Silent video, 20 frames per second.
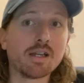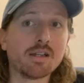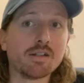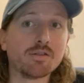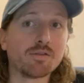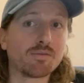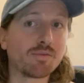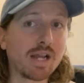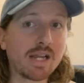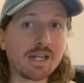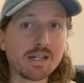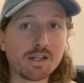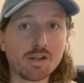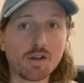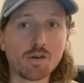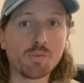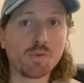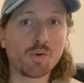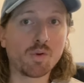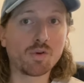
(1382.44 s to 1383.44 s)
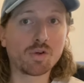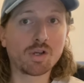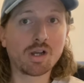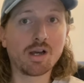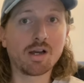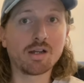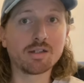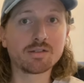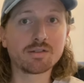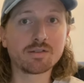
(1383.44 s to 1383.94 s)
and radio
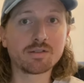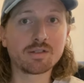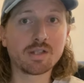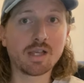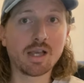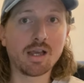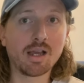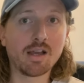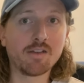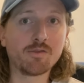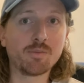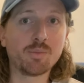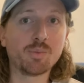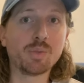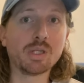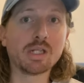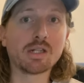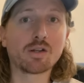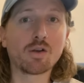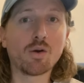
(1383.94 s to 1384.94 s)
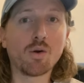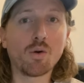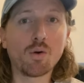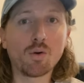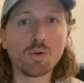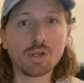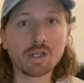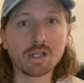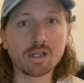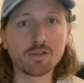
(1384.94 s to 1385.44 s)
broadcasts have been
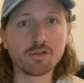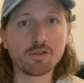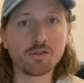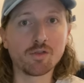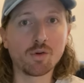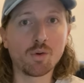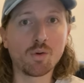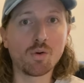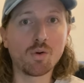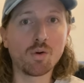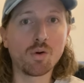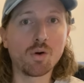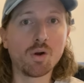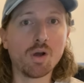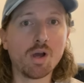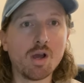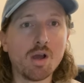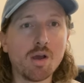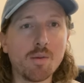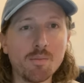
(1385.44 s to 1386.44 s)
calling for